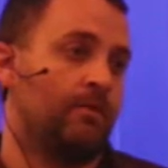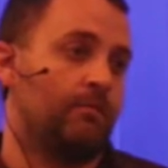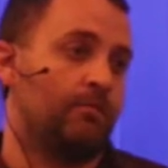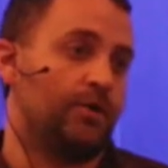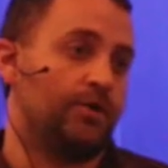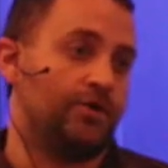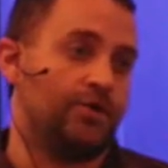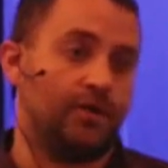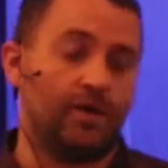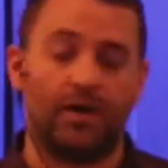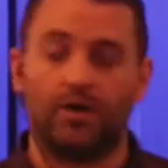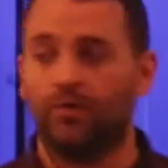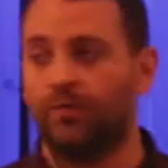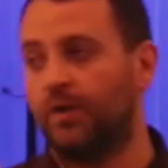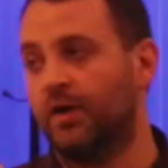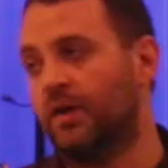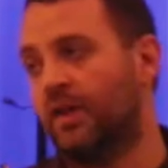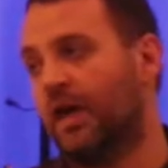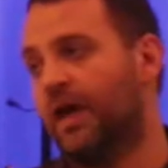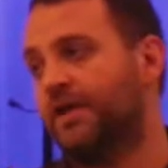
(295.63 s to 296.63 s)
but you got to
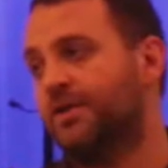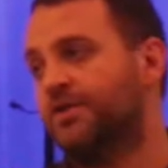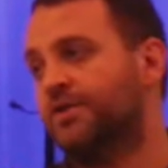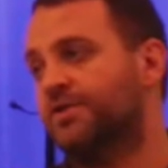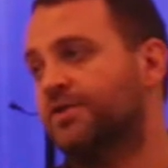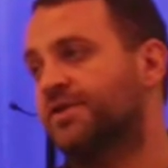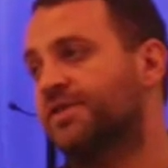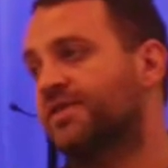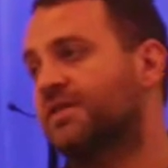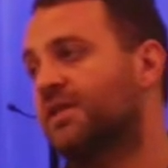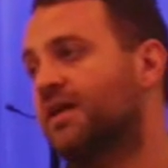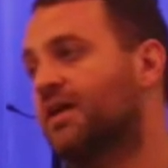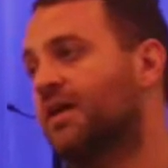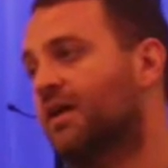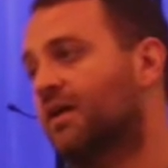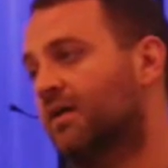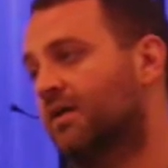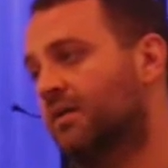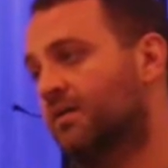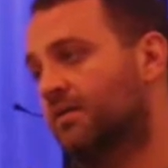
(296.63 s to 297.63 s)
realize you're
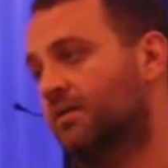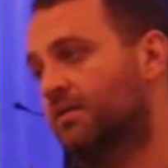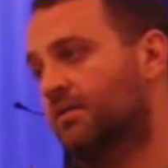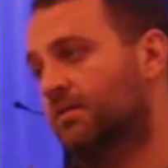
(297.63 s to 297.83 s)
sick.